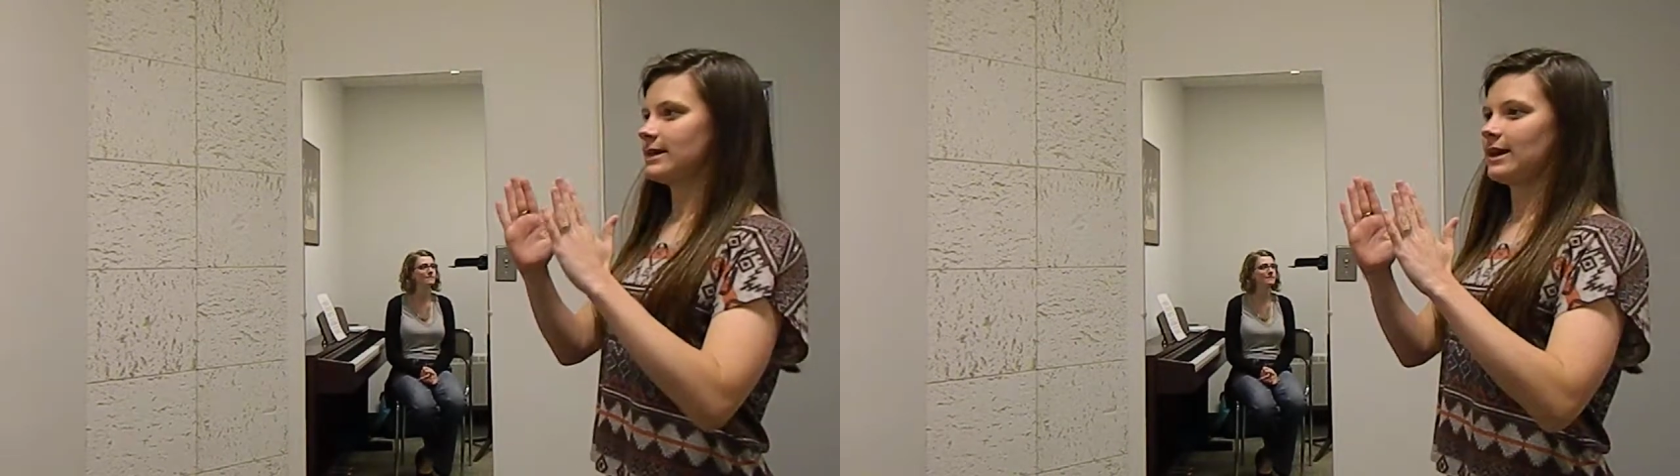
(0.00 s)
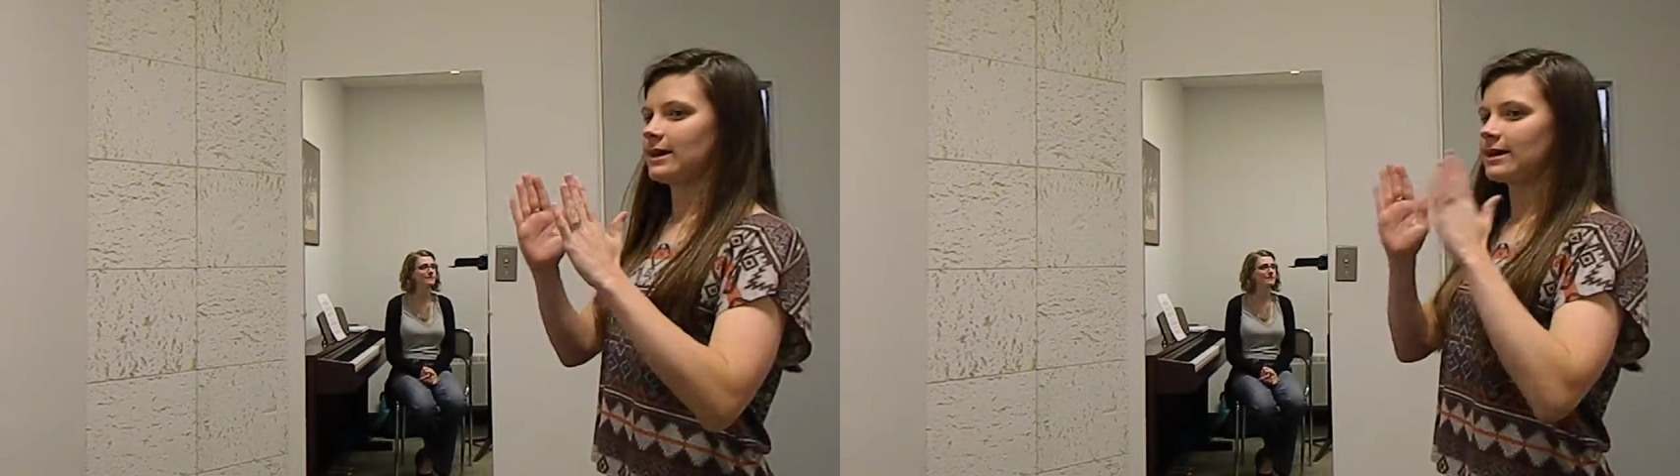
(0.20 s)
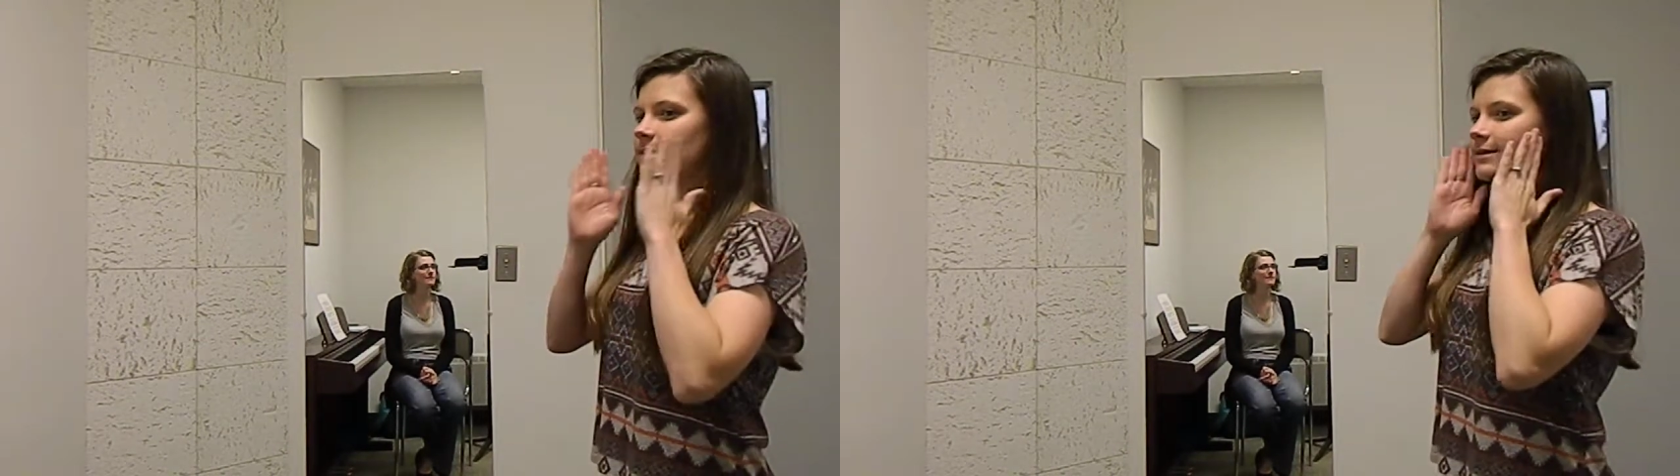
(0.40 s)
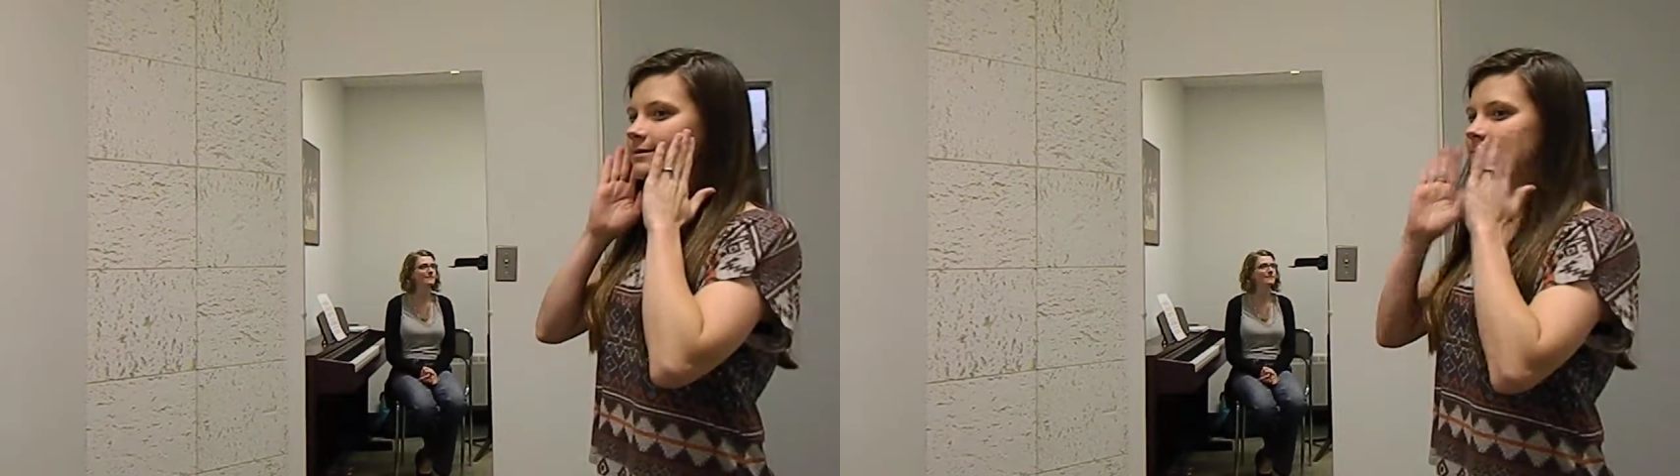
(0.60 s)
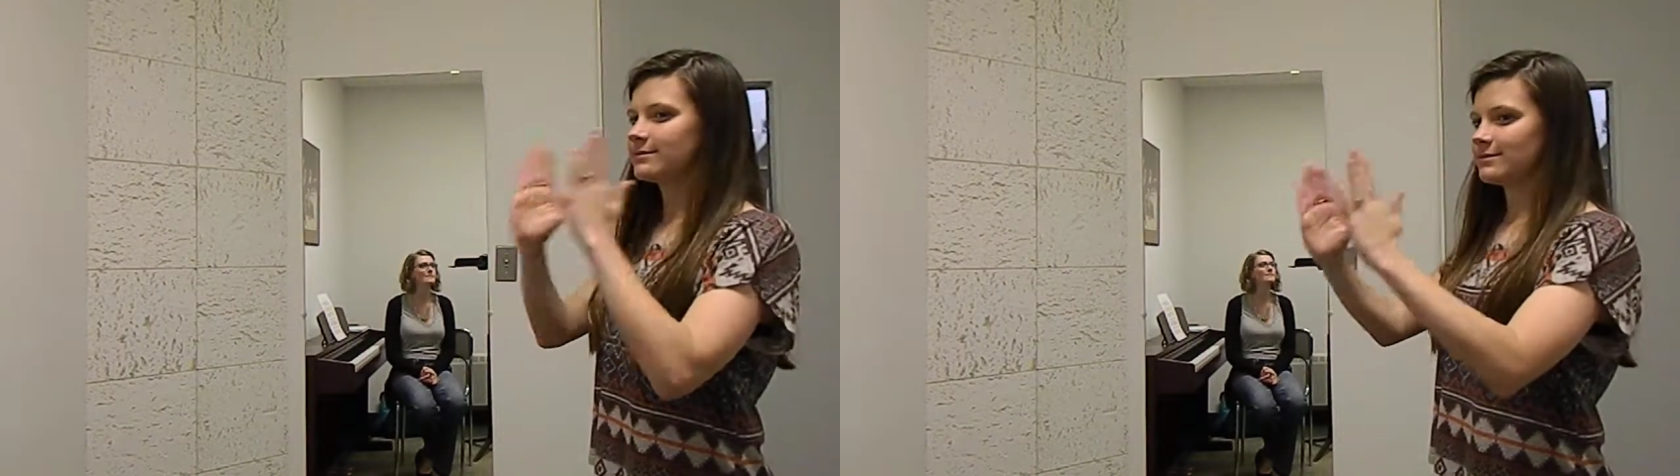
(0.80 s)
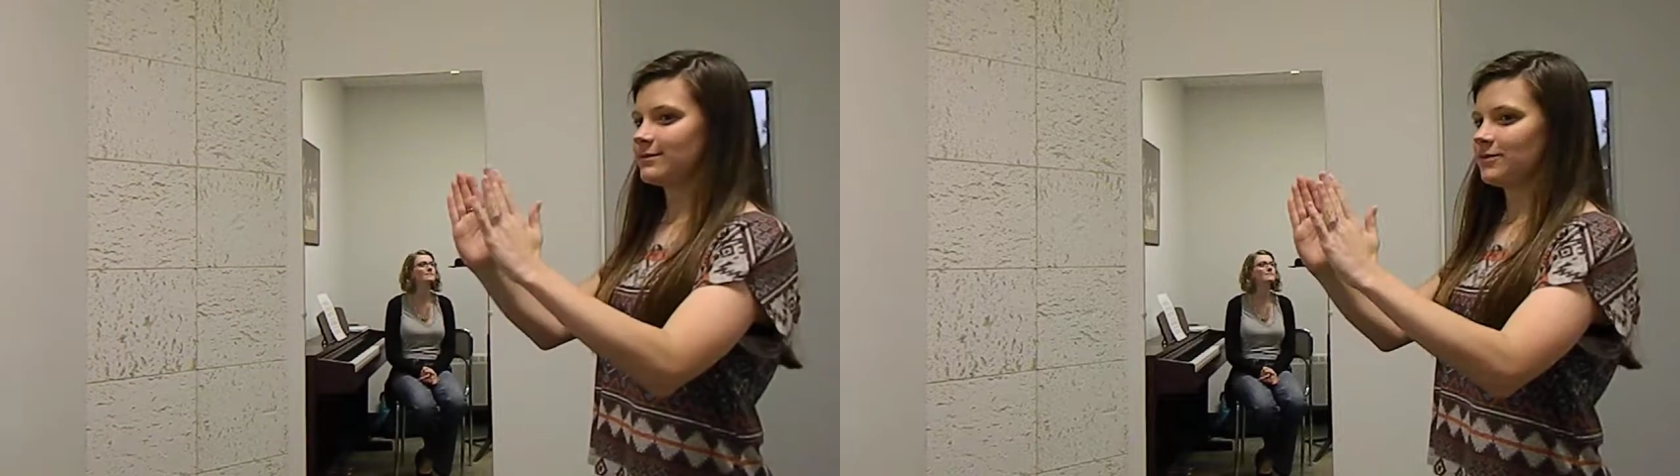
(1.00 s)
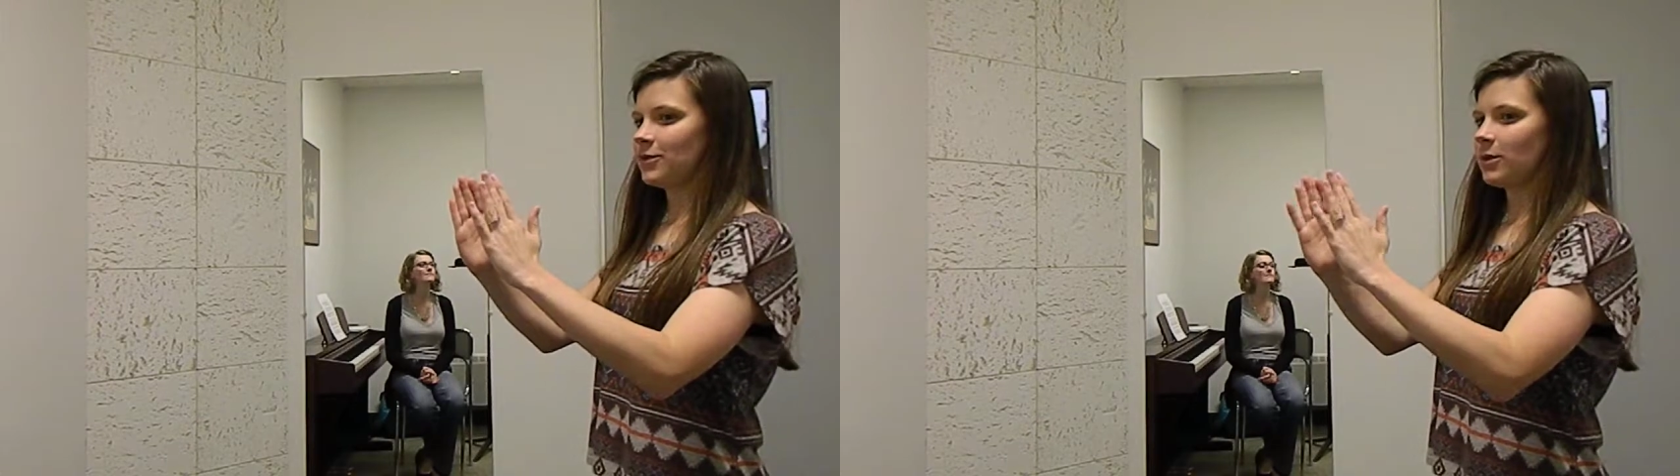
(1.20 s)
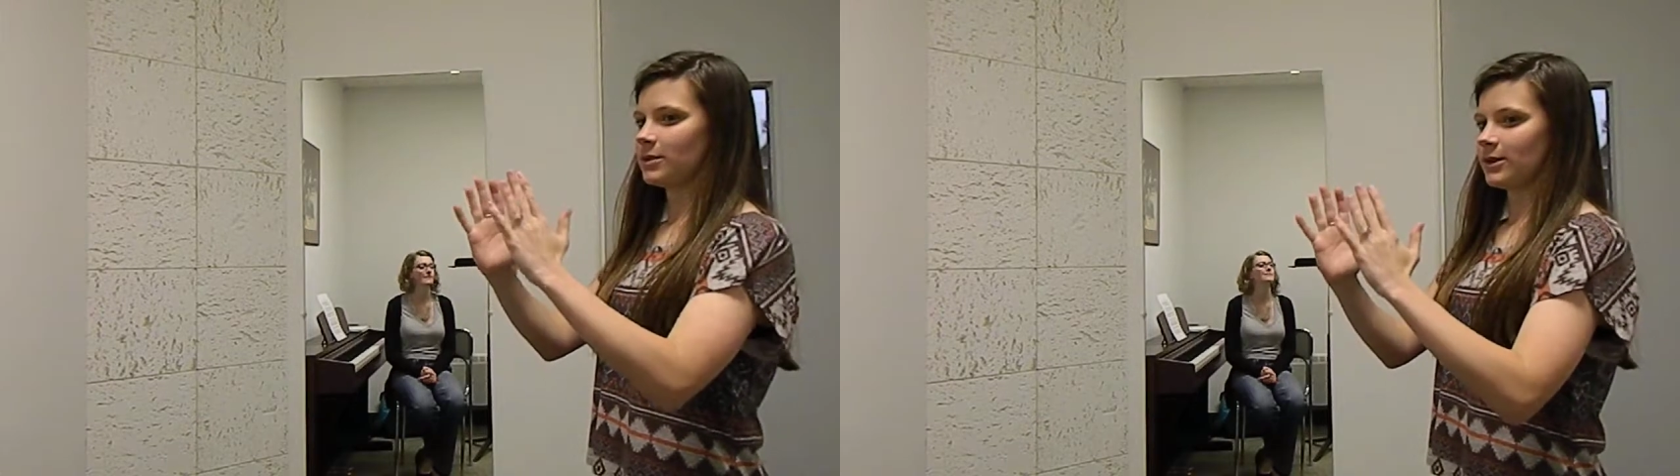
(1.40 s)
like
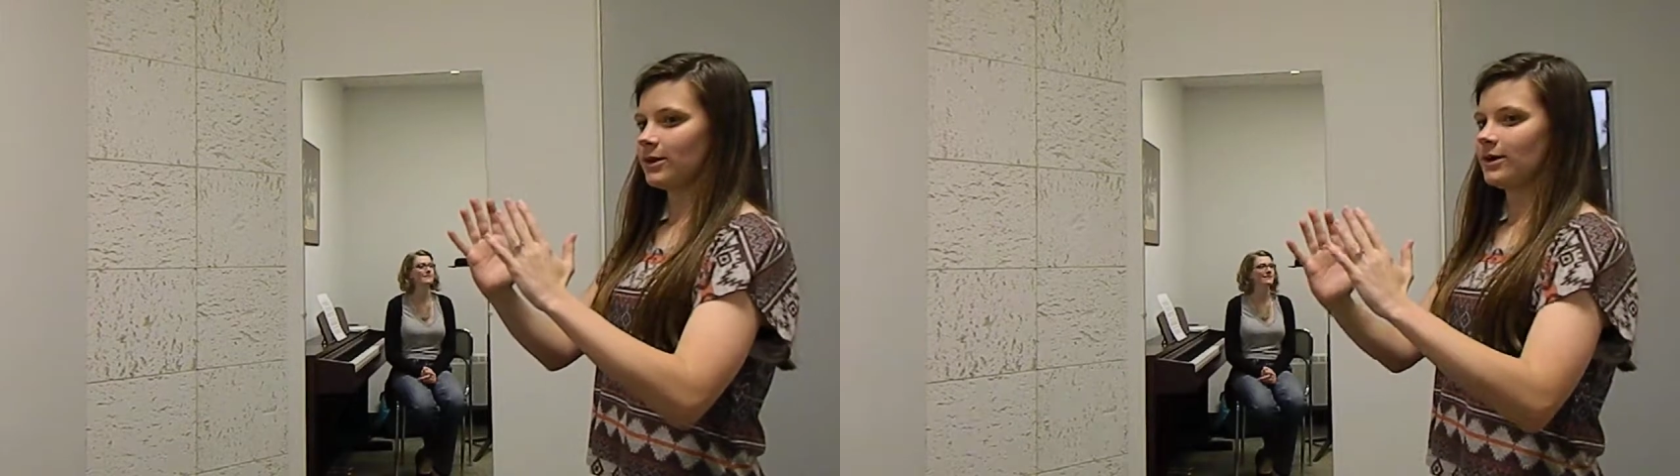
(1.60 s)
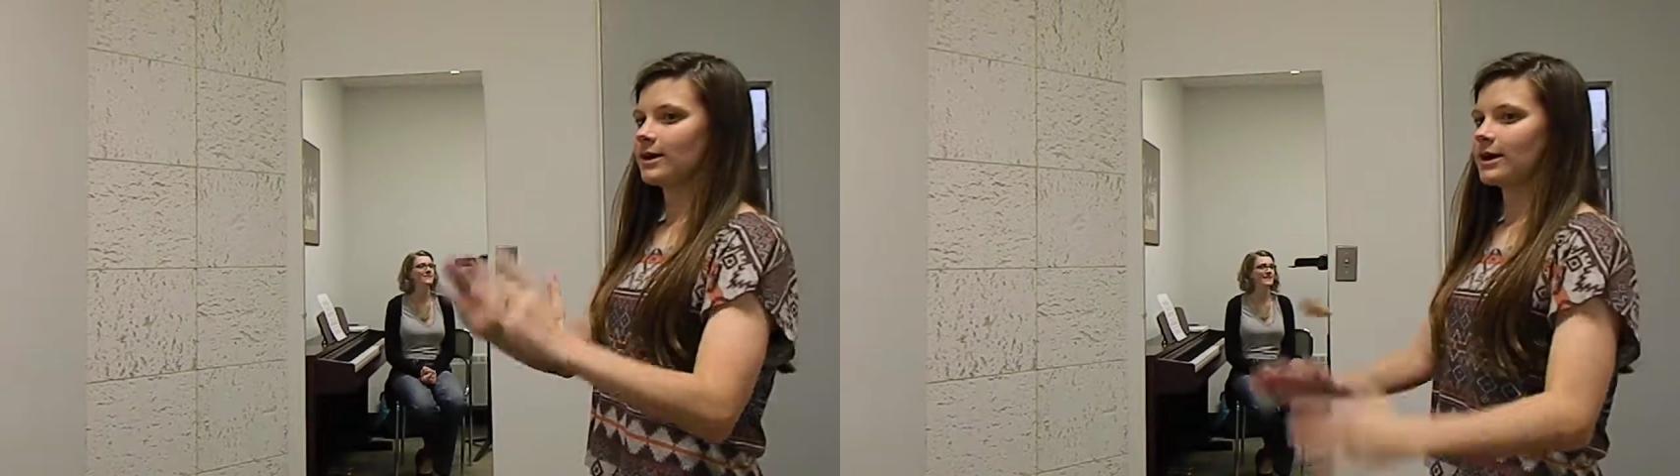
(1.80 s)
forward look.